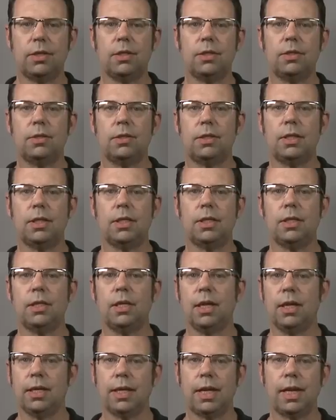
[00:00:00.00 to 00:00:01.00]
is the
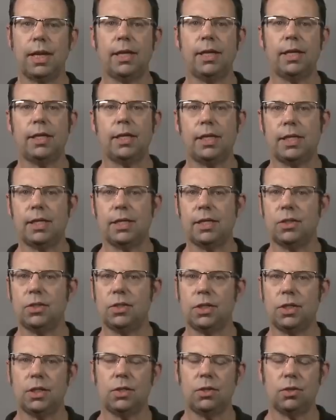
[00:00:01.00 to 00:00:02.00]
Canon
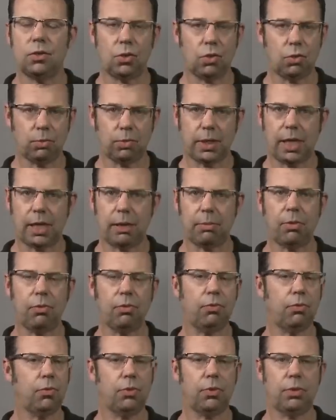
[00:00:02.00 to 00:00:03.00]
ENG zoom cable
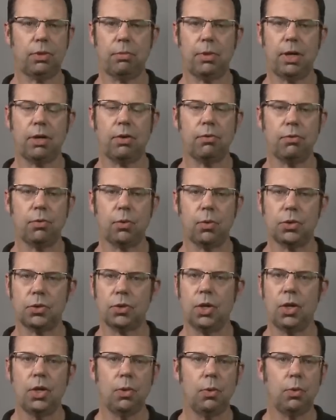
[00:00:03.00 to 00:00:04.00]
for the Microforce,
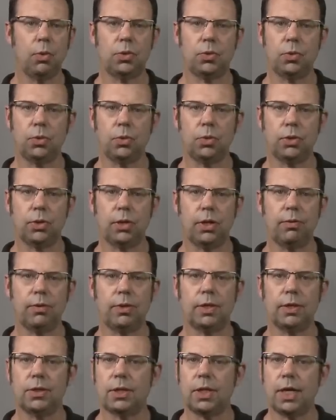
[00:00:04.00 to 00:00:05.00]
which will give
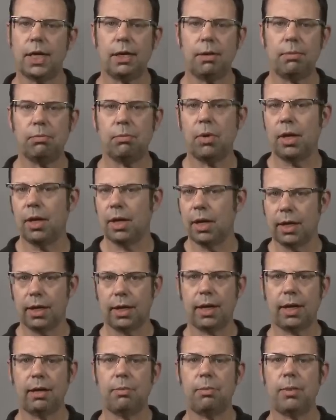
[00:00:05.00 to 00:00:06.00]
the same kind